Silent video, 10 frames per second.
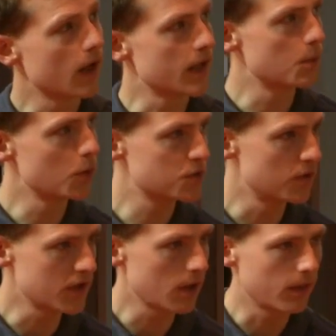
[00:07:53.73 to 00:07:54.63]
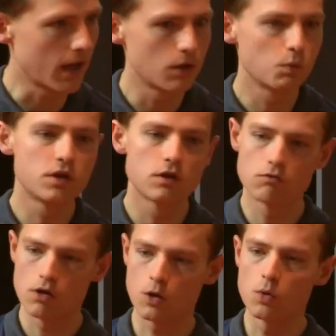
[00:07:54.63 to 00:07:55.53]
And then once we've done that, we can
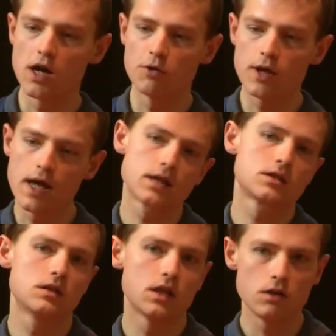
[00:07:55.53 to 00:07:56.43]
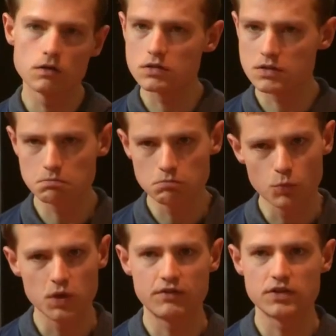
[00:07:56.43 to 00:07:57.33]
require React and then use
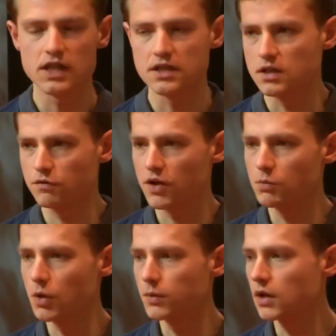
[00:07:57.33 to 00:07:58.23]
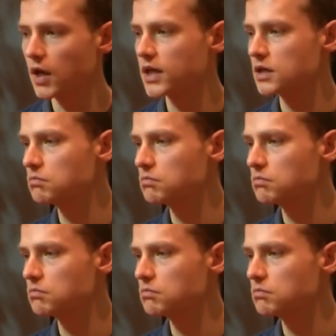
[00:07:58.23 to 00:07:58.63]
whatever testing framework we like,